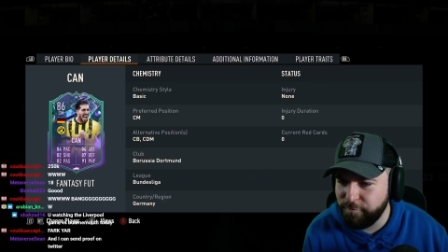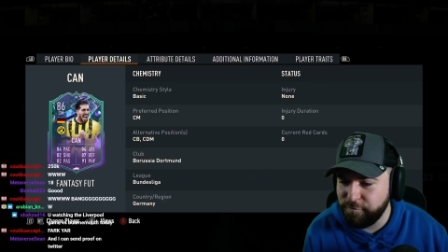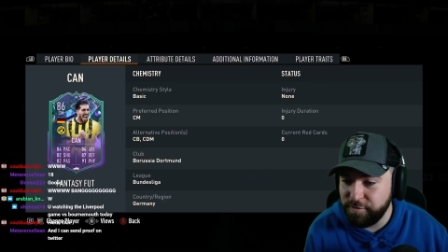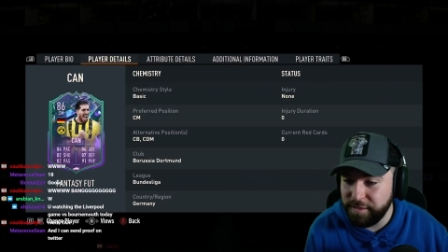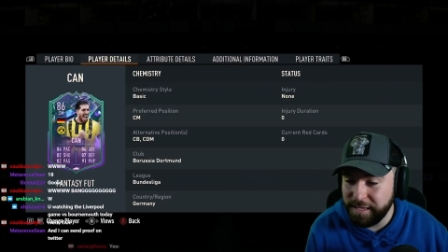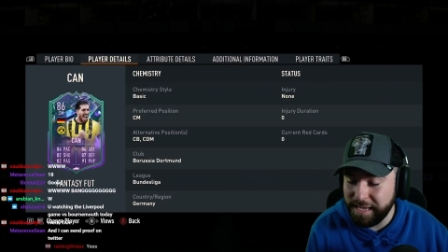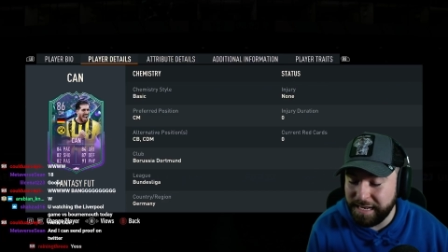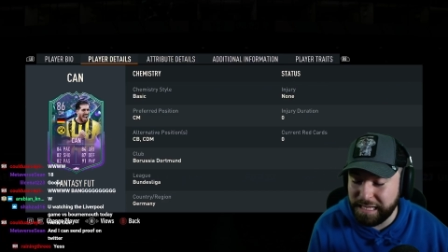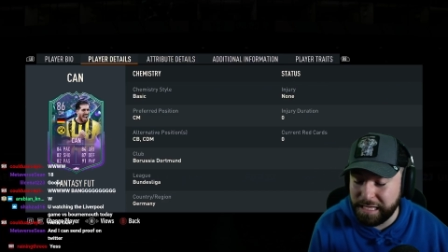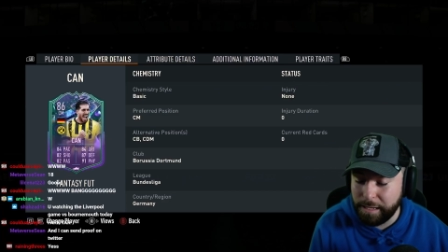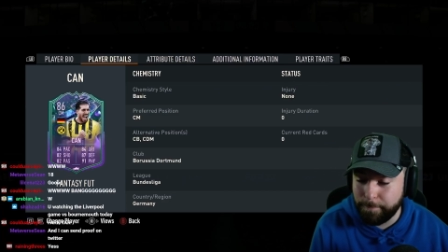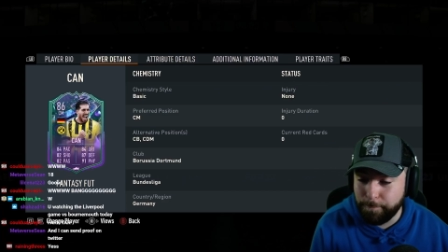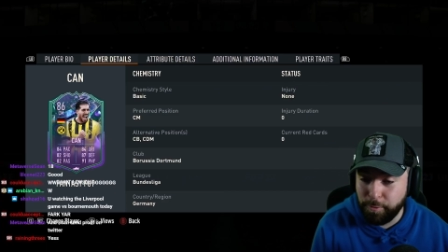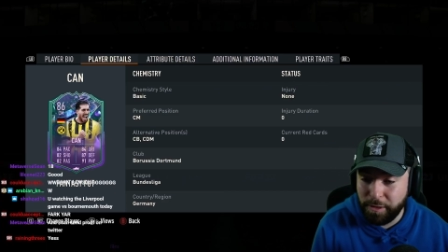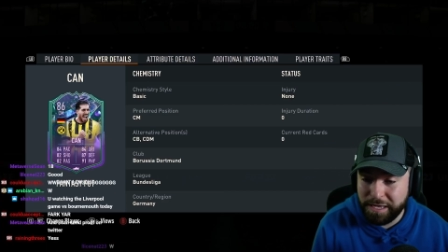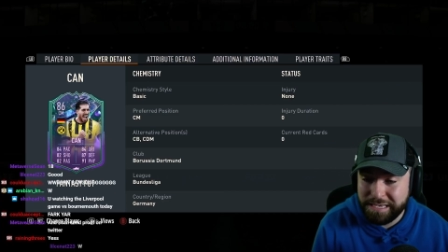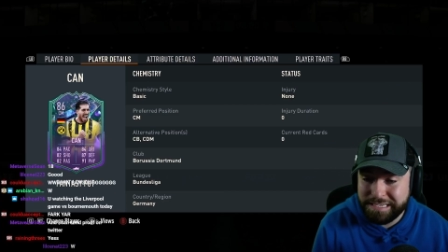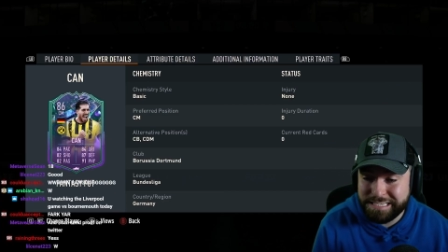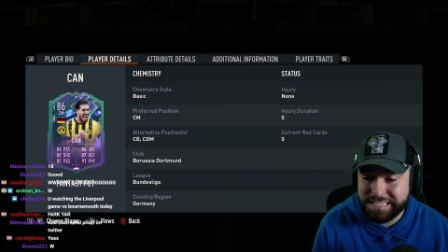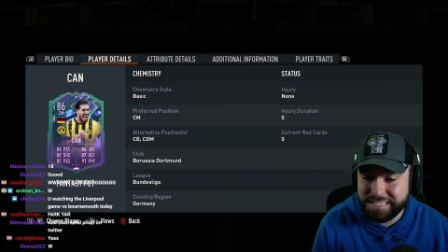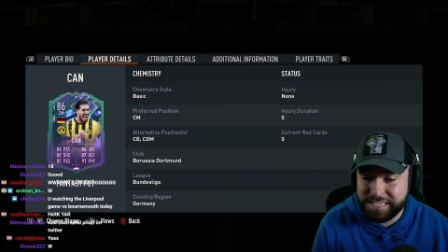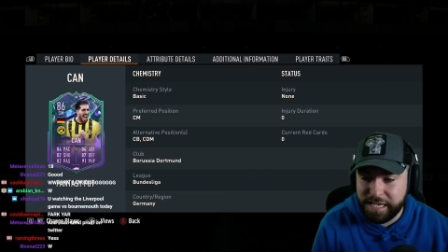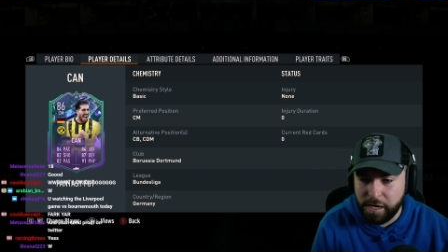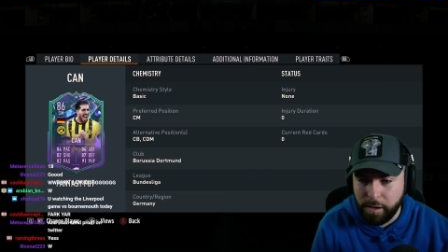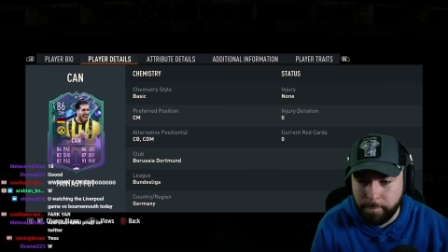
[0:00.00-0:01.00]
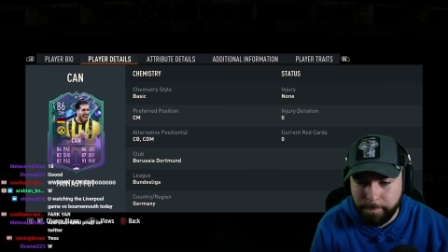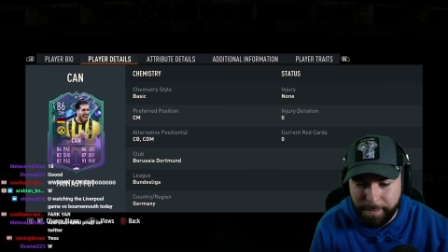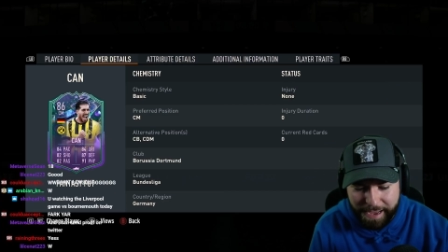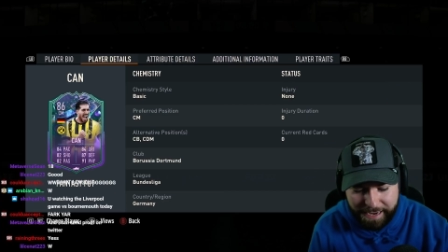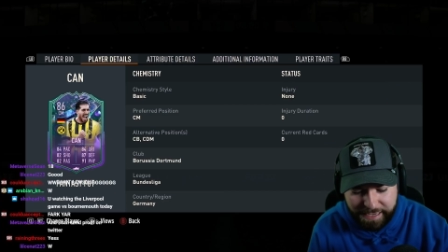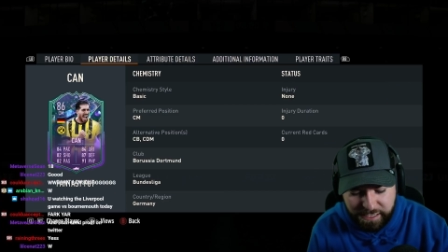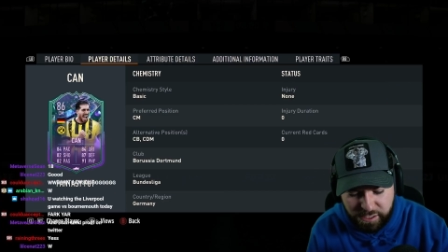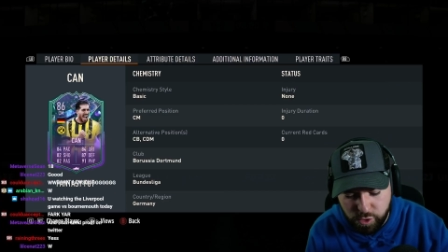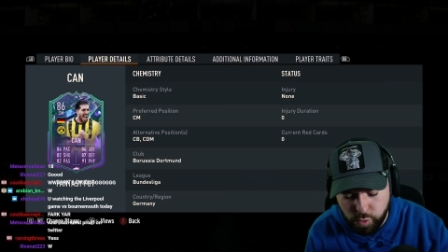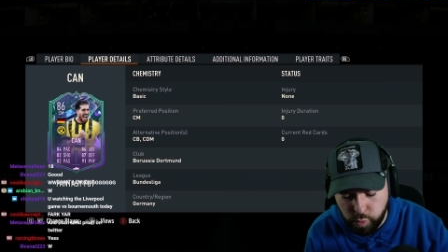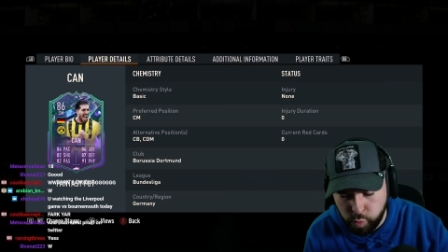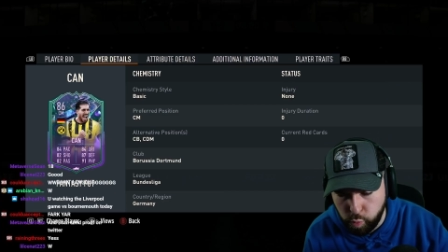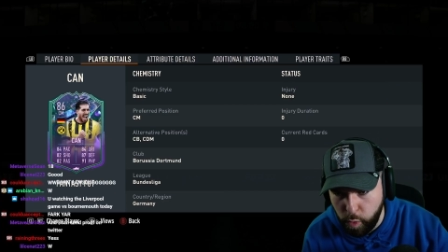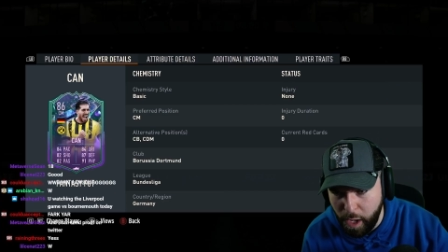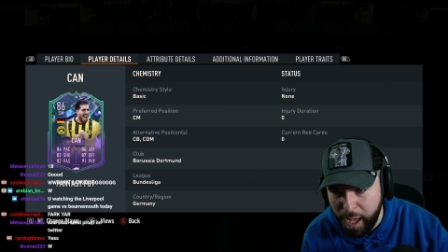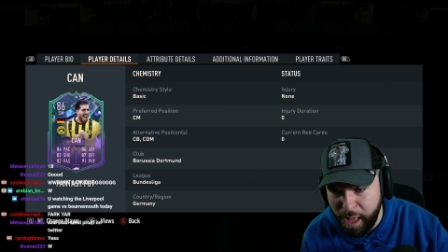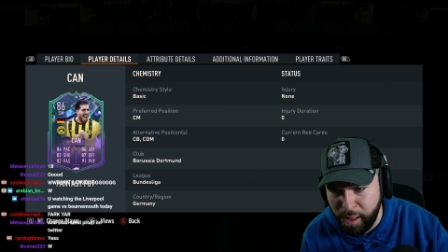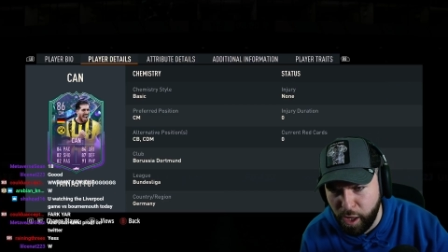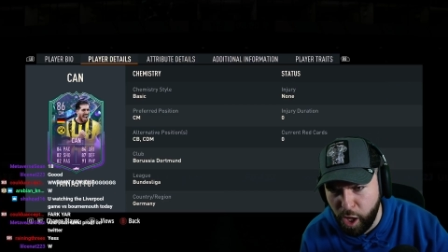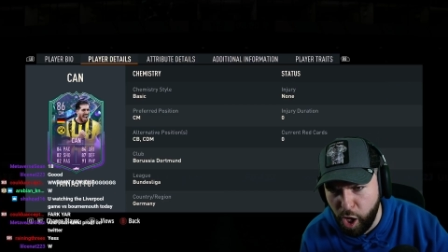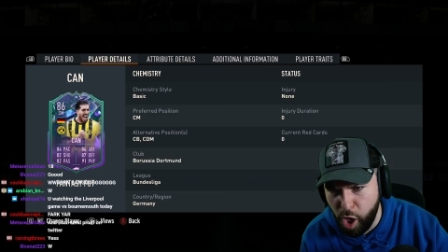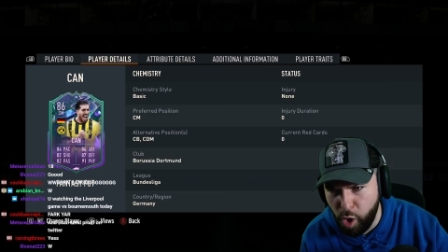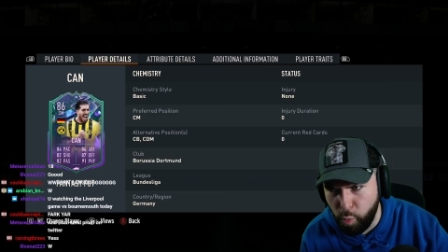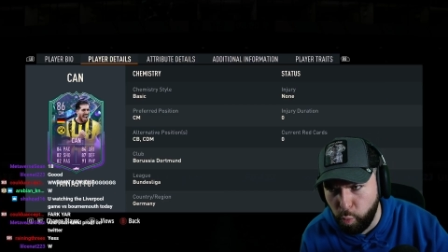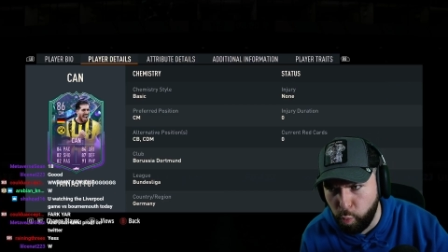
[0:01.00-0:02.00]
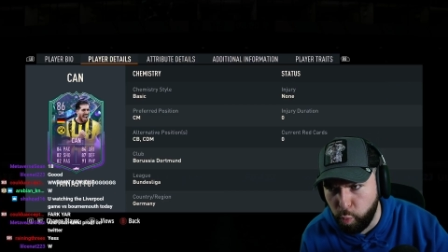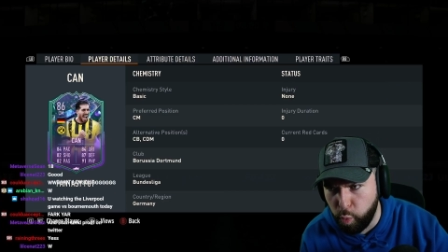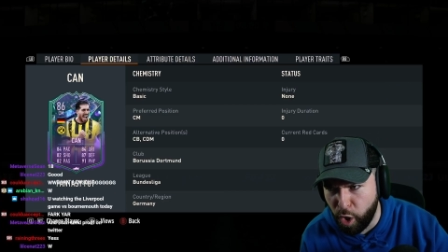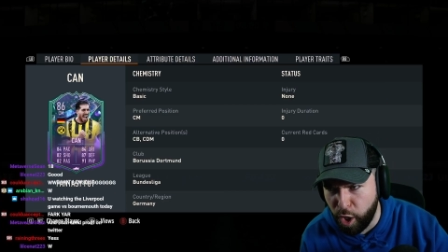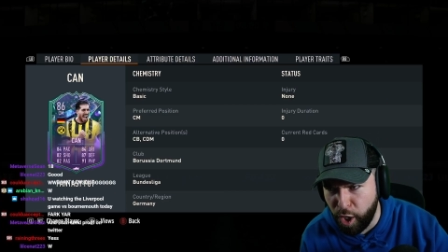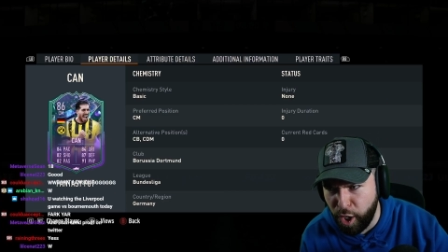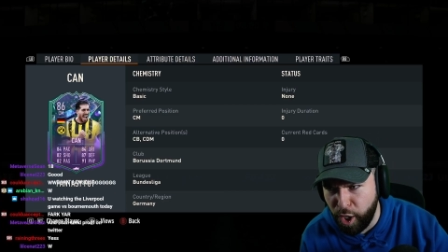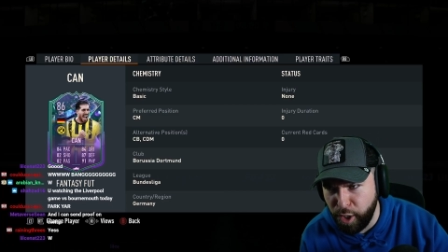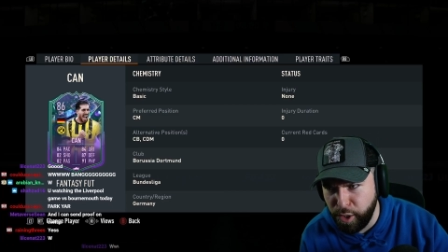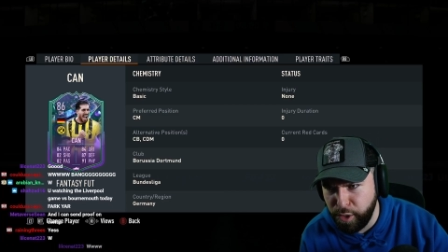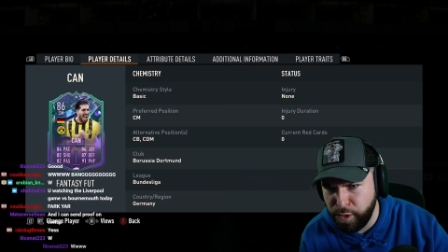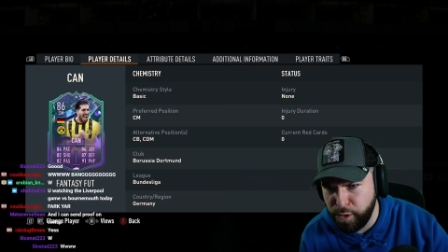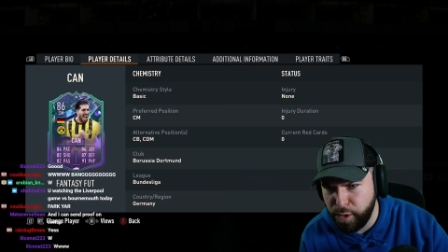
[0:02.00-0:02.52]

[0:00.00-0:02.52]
And he can play center back as well. Oh, word.